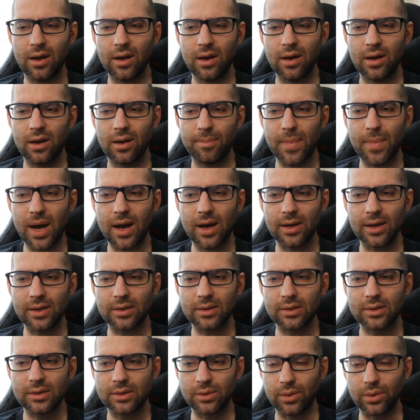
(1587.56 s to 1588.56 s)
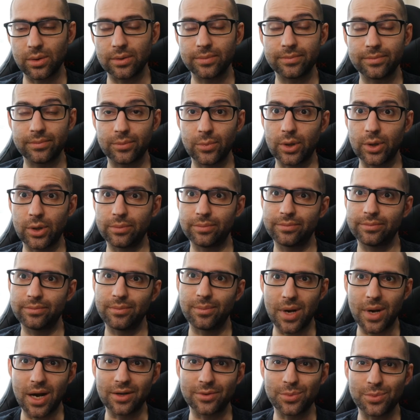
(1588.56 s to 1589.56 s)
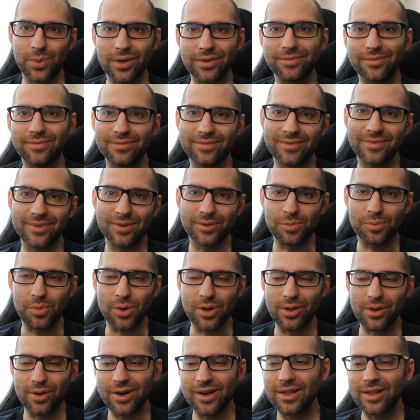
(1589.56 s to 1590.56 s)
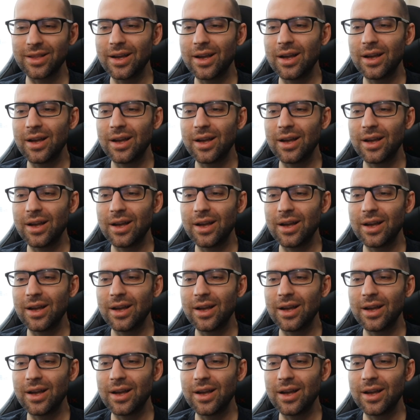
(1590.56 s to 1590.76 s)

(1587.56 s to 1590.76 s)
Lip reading: Mox, or Mox one, spoiler.